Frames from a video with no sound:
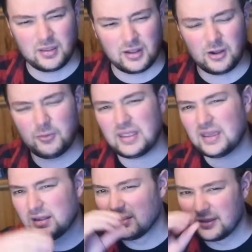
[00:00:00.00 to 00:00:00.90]
We
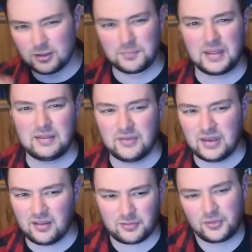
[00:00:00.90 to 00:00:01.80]
get a little bit of it.
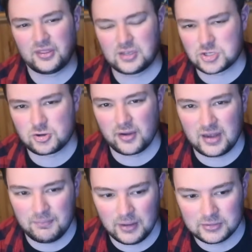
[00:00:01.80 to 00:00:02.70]
He doesn't really destroy
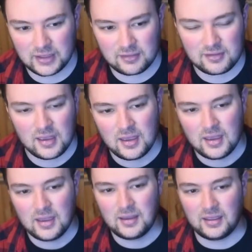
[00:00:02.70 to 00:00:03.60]
any buildings.
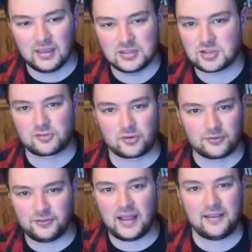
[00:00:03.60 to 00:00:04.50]
He just sort of
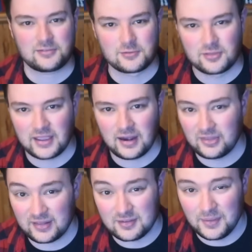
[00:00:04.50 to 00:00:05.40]
flies through the air,
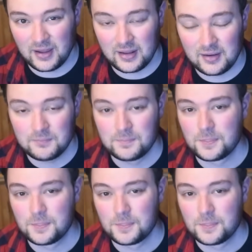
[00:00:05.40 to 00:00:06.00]
and that's about it.